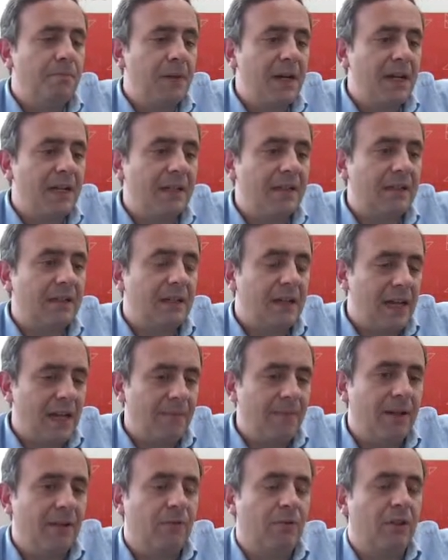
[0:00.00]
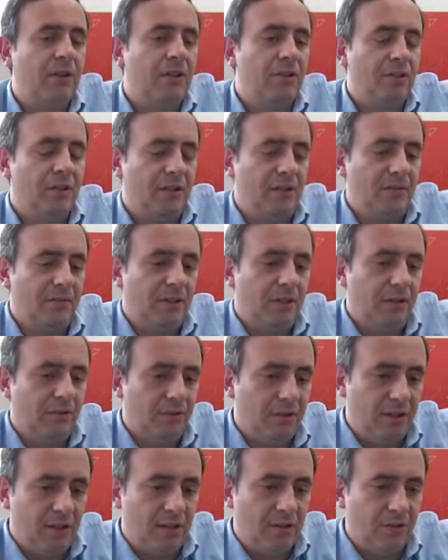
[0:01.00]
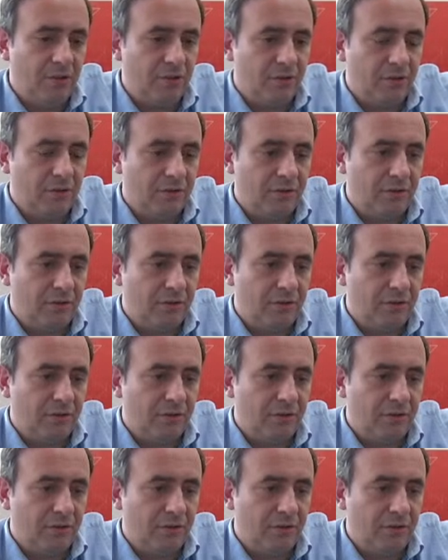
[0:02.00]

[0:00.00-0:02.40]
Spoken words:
I might want to send him $100.